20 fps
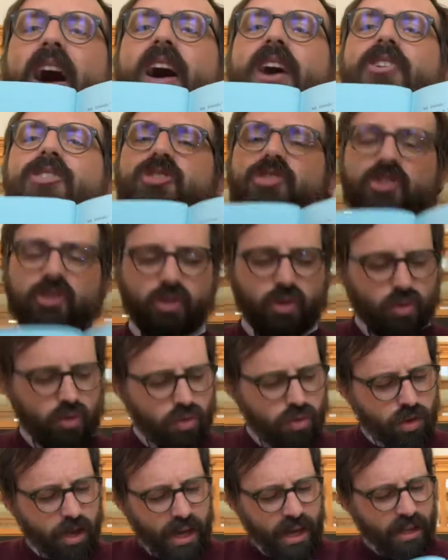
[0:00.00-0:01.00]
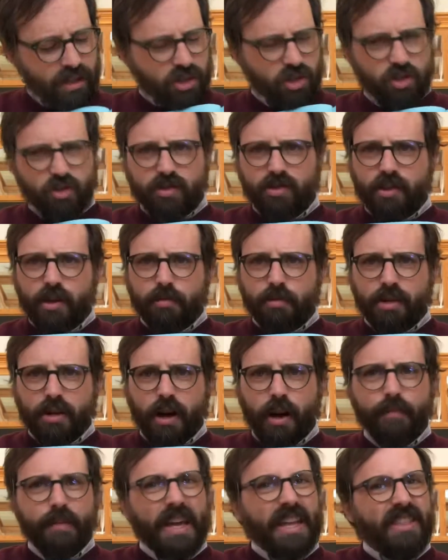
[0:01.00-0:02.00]
a stranger zipped
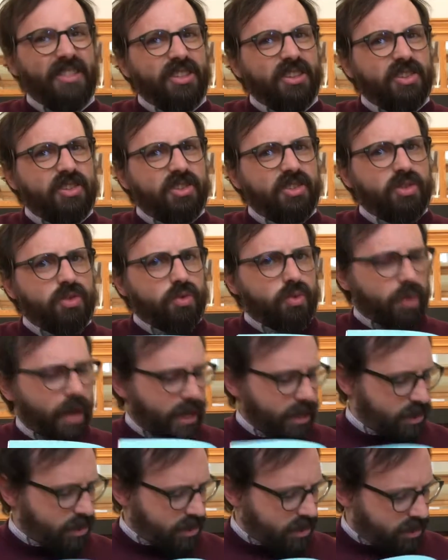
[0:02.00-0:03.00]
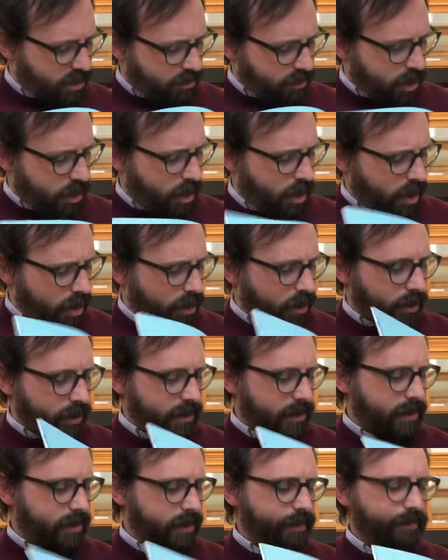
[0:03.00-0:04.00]
up in the strangest of
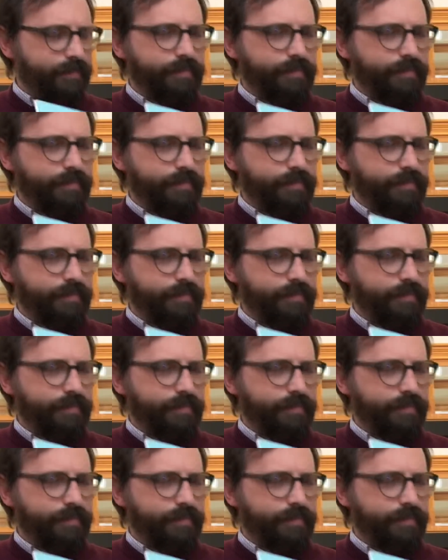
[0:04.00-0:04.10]
cars.